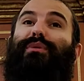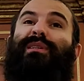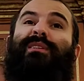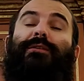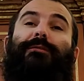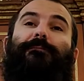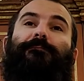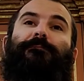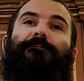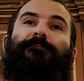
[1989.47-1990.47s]
person.
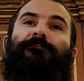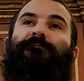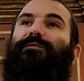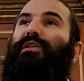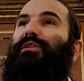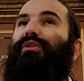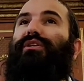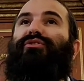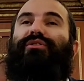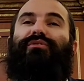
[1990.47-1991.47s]
During the
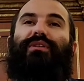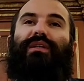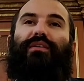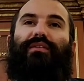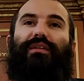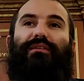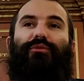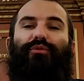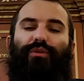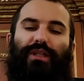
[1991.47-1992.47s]
week of Shiva, nothing.
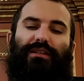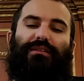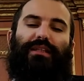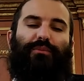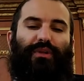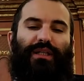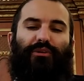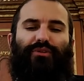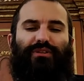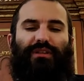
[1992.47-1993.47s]
No, we'll get to that. Right
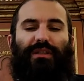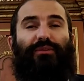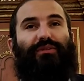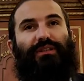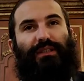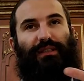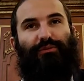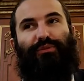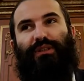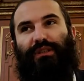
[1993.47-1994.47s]
now, we're still on Inut. The
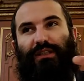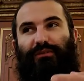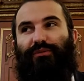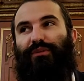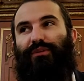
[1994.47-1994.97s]
next, we're gonna get to.